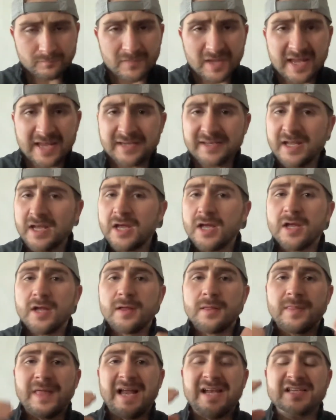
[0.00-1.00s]
And
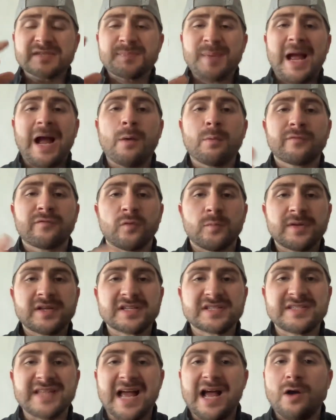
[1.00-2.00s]
that is powerful
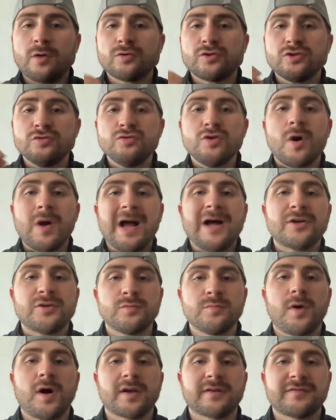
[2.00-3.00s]
because now you know how to
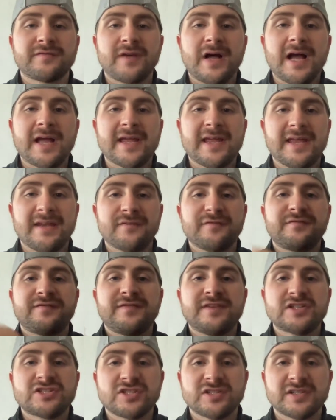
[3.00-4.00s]
modify and
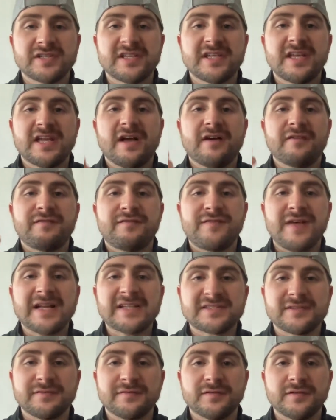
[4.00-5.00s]

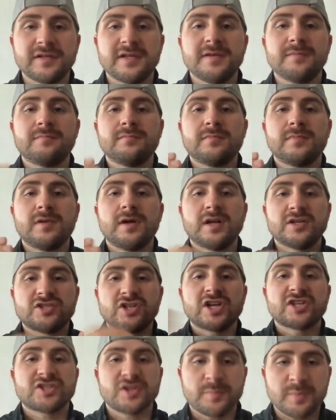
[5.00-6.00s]
effectively
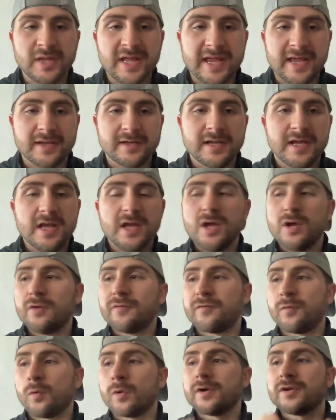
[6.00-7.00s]
adjust your plan
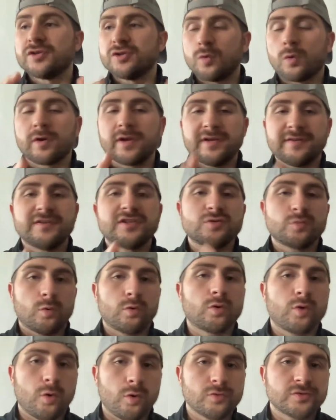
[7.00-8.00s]
for your
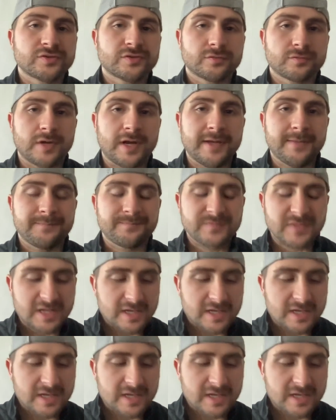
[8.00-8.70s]
individual goals, right?